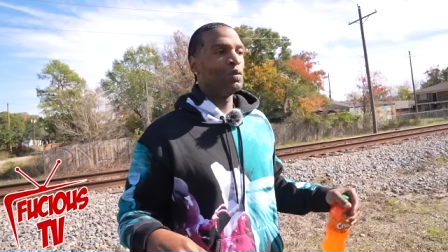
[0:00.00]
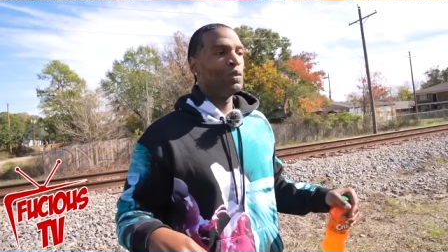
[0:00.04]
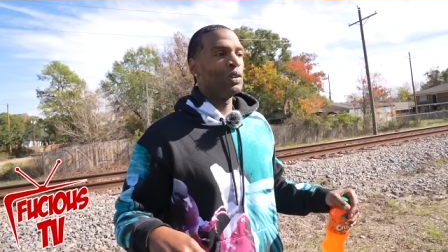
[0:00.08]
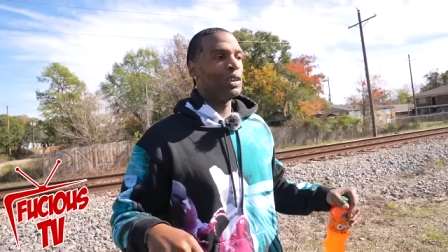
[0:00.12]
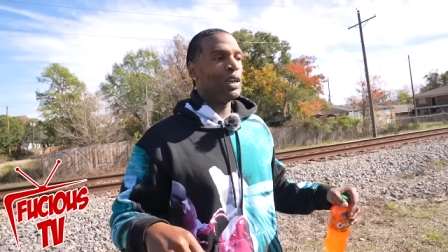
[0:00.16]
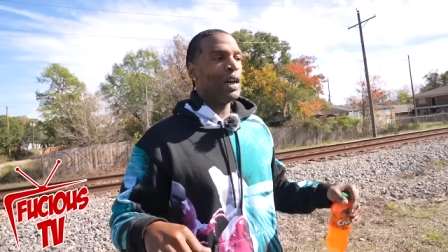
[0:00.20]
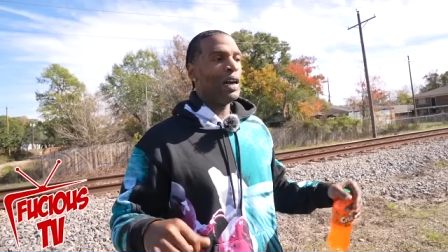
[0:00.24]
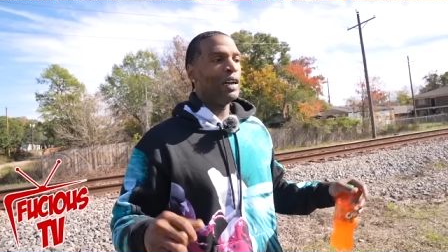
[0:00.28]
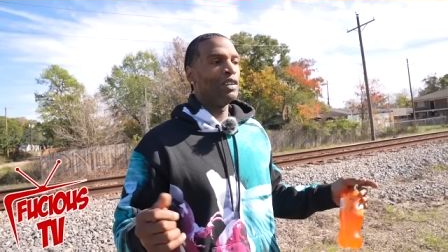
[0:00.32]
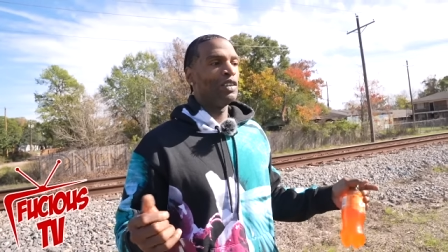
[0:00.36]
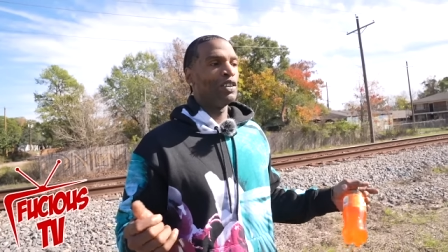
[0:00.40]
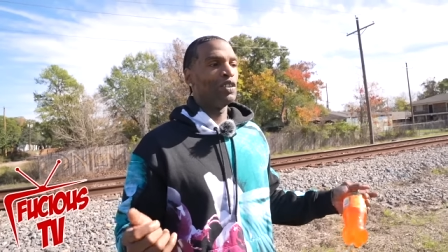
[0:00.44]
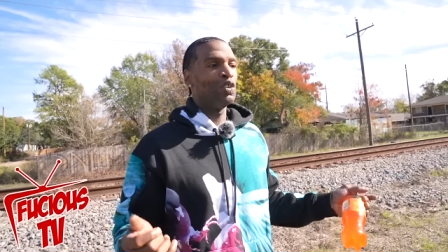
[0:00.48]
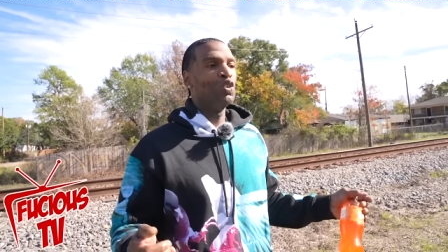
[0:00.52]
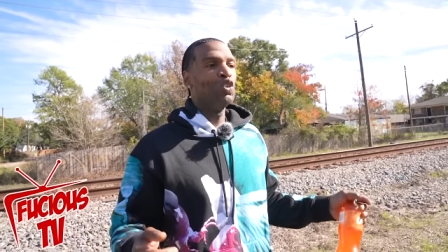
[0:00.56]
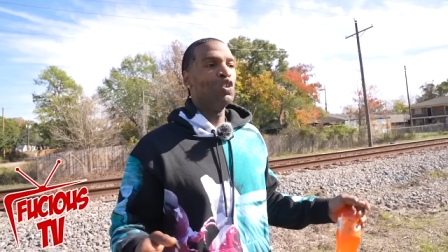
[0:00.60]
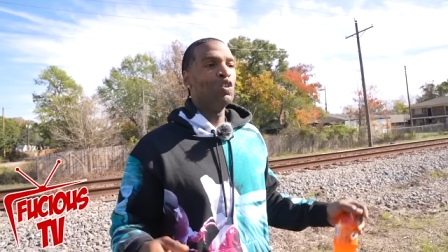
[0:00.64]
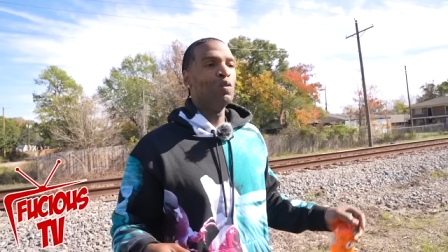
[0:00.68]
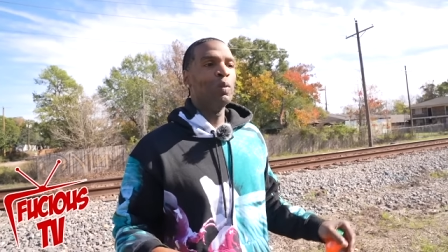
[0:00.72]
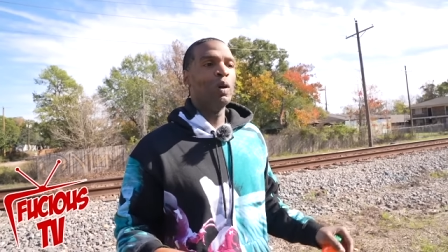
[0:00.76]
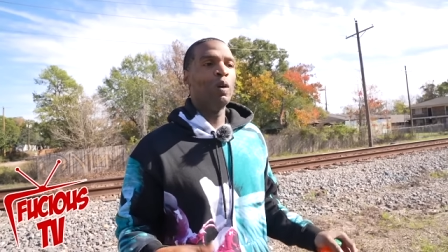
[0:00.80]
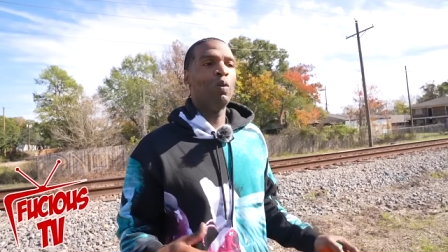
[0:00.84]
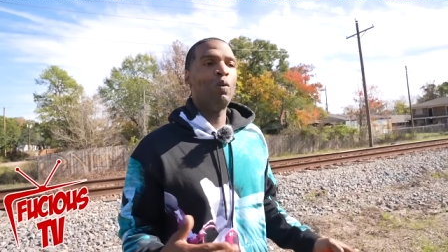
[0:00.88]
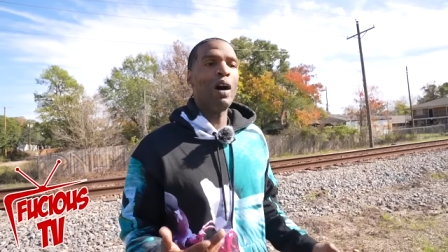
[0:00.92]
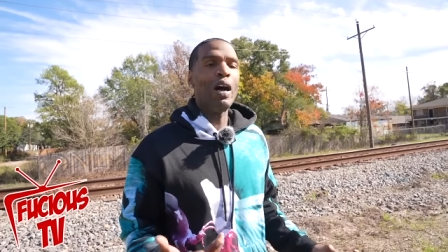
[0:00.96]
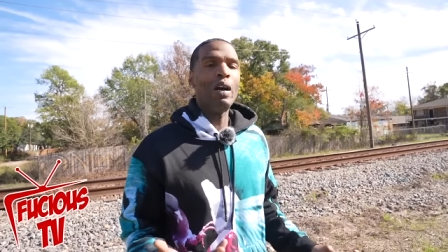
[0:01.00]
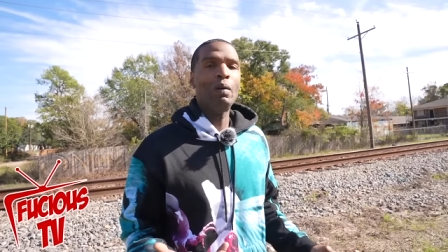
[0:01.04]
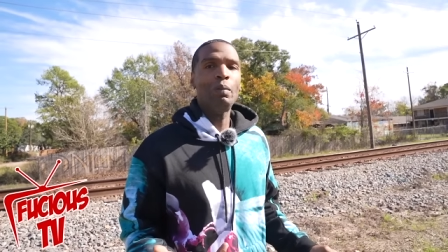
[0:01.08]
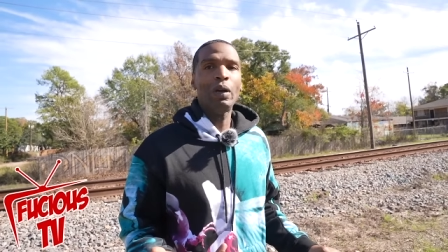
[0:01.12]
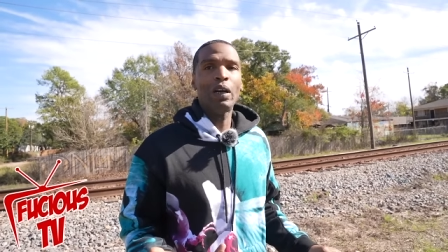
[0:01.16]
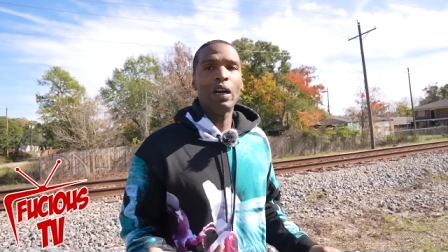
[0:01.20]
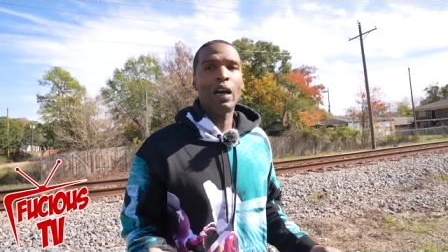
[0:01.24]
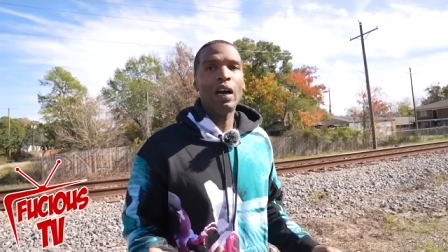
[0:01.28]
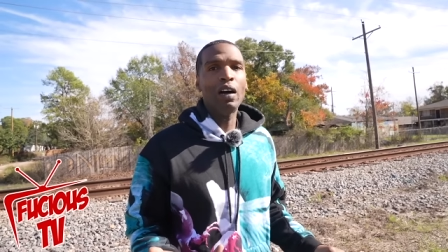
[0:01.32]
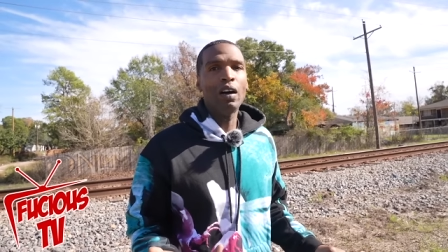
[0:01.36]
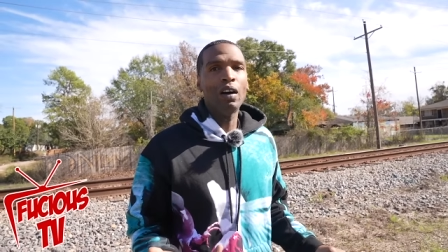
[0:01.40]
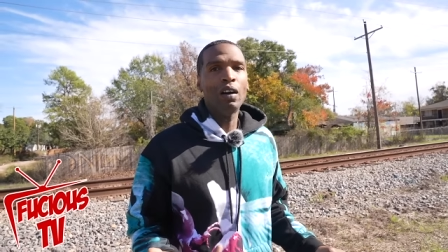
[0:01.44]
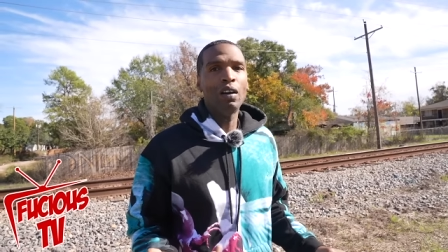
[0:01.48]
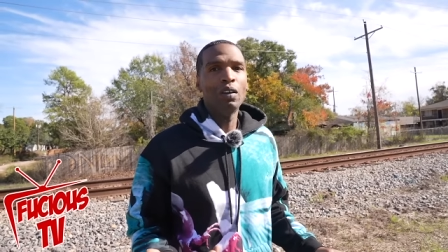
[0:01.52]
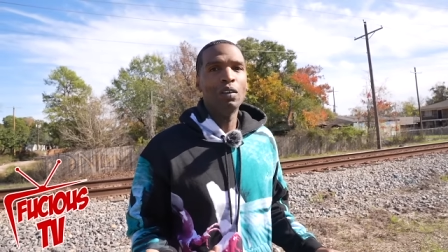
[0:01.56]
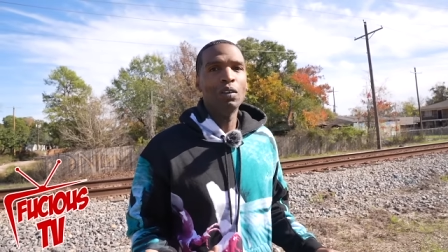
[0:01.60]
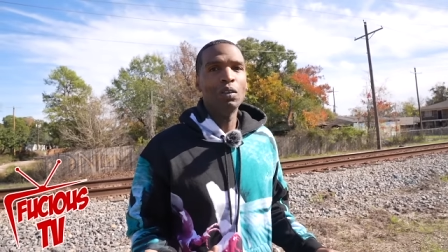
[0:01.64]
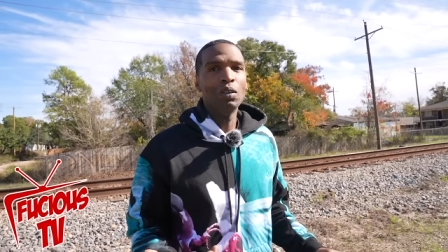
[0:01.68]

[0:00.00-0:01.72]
was like Zoom and Wipe Me Down.